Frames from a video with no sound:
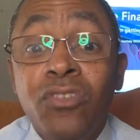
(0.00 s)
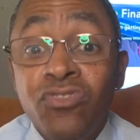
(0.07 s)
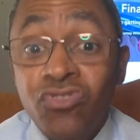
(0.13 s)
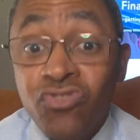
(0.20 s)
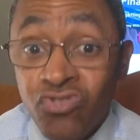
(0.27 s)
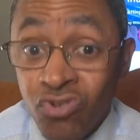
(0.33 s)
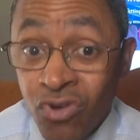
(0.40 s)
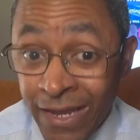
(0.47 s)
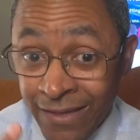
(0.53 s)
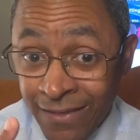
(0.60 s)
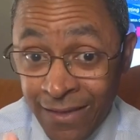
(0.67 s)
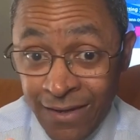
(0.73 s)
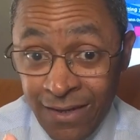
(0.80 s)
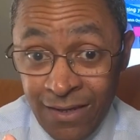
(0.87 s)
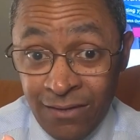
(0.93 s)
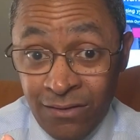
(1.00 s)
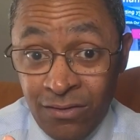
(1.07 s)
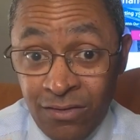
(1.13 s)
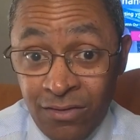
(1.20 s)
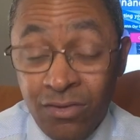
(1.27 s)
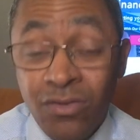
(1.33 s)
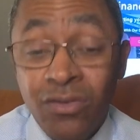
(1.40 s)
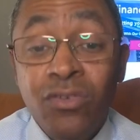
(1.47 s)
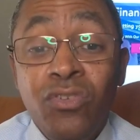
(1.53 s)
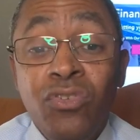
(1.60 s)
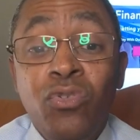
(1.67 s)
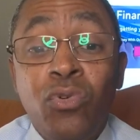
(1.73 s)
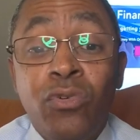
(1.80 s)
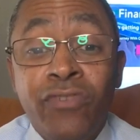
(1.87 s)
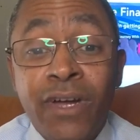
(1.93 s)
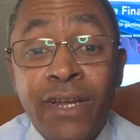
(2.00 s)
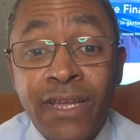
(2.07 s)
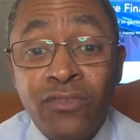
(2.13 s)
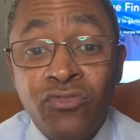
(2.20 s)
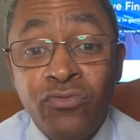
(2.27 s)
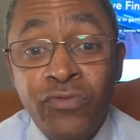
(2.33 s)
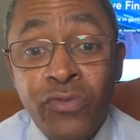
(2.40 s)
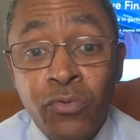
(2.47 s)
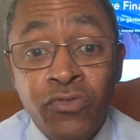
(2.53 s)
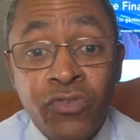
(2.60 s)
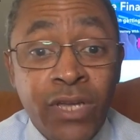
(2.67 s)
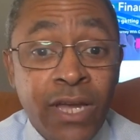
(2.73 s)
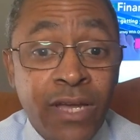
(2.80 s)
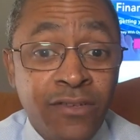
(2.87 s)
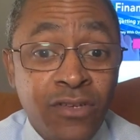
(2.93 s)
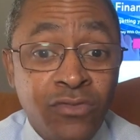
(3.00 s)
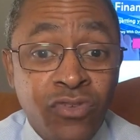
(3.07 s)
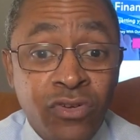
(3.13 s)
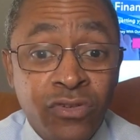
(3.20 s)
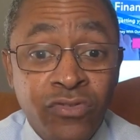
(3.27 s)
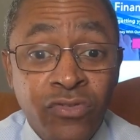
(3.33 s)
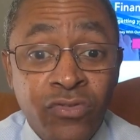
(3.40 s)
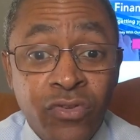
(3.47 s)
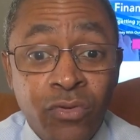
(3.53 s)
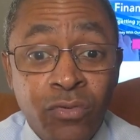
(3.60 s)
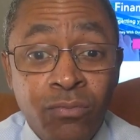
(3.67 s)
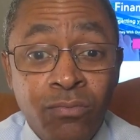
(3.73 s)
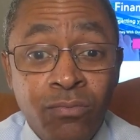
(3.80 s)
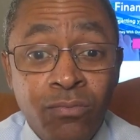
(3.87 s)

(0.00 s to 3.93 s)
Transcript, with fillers: strengthening your financial future. Guys, I'll talk to you soon.